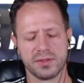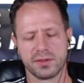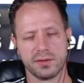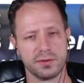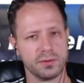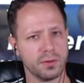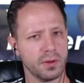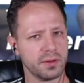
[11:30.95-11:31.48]
He's
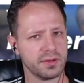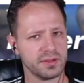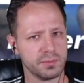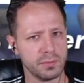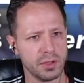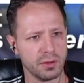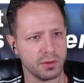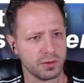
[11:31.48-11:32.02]
going to do all these
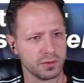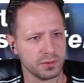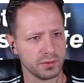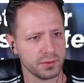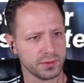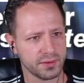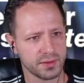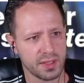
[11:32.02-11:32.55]

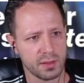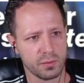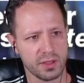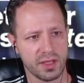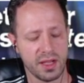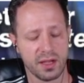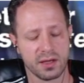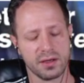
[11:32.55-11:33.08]
miracles that we
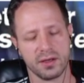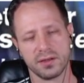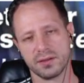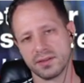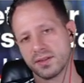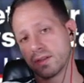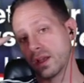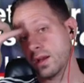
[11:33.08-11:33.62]
can't
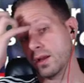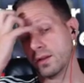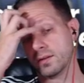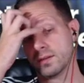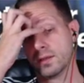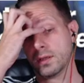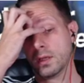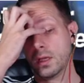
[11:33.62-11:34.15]

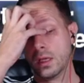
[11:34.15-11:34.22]
understand.